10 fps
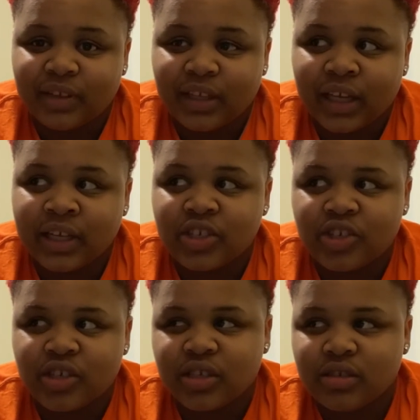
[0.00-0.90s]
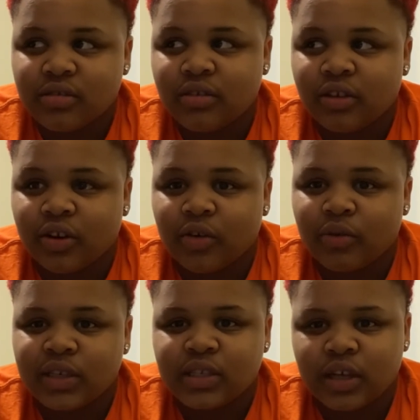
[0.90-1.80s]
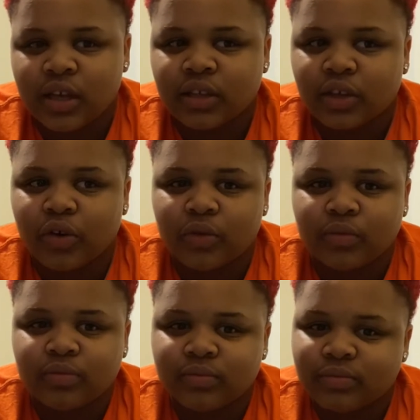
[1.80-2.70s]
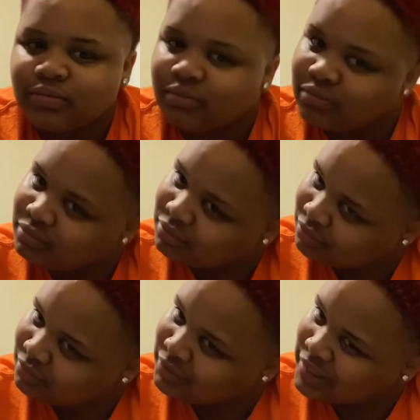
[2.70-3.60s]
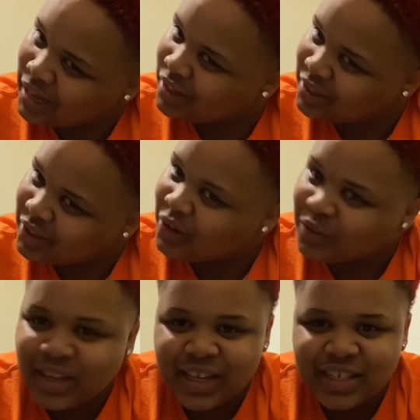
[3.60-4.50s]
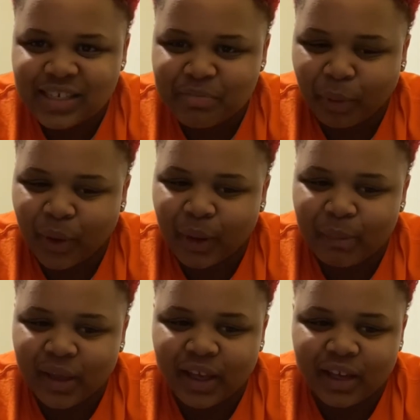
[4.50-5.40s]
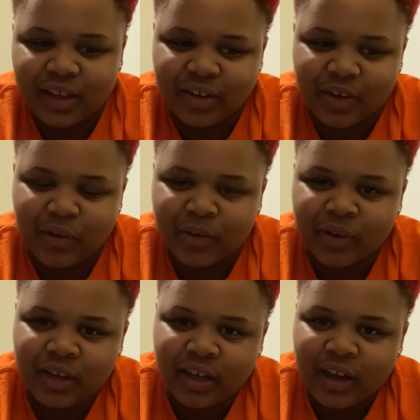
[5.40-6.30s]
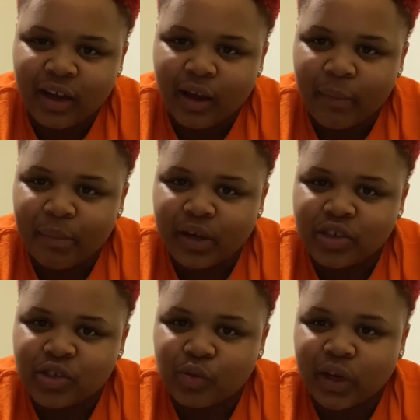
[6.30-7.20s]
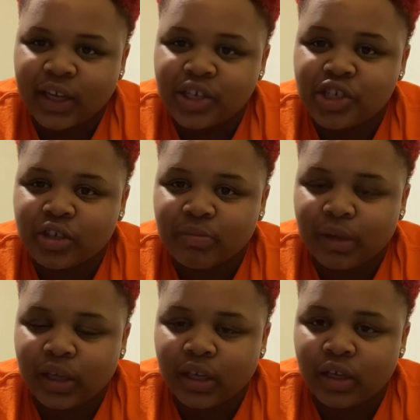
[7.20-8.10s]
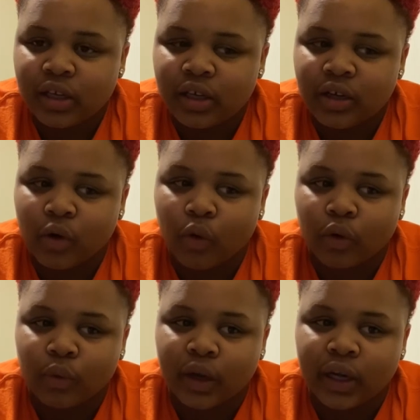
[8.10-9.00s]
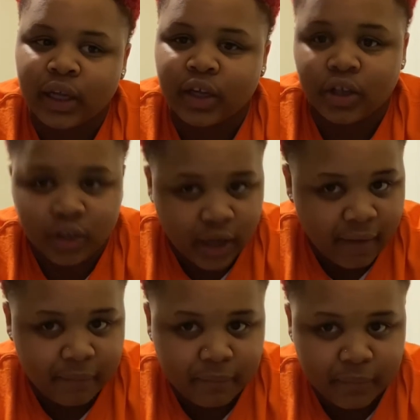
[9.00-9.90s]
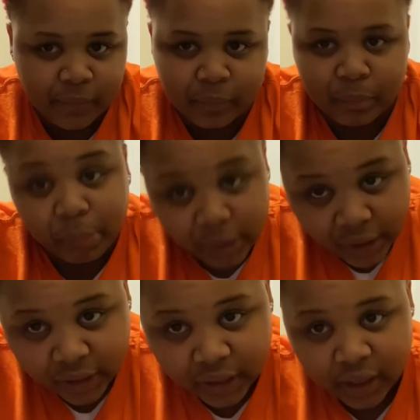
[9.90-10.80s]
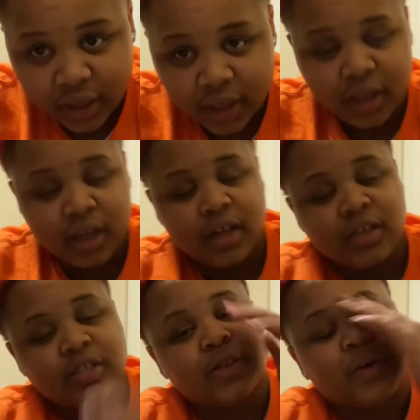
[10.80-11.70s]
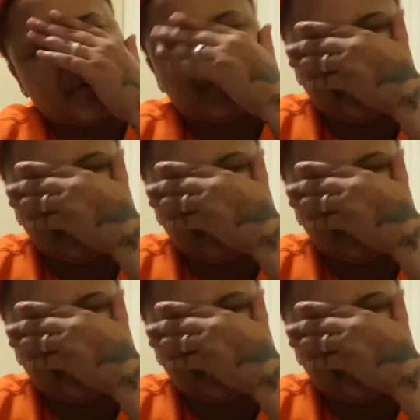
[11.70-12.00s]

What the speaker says: it's just, you know, it's a little, not a little, it's pretty big, you know, compared to what it should be or what it could have been. So